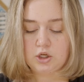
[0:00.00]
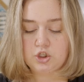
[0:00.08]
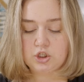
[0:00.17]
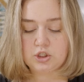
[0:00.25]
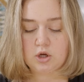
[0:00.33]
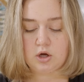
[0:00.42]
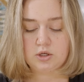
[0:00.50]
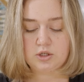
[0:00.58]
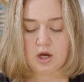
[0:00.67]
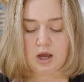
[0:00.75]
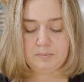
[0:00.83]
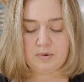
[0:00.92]
just on
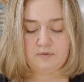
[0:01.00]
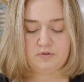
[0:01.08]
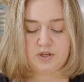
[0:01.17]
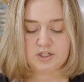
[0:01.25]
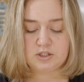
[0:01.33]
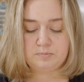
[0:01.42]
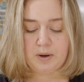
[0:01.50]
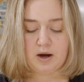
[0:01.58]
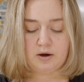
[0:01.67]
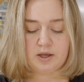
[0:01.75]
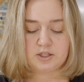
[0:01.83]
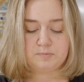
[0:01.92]
top of the asparagus,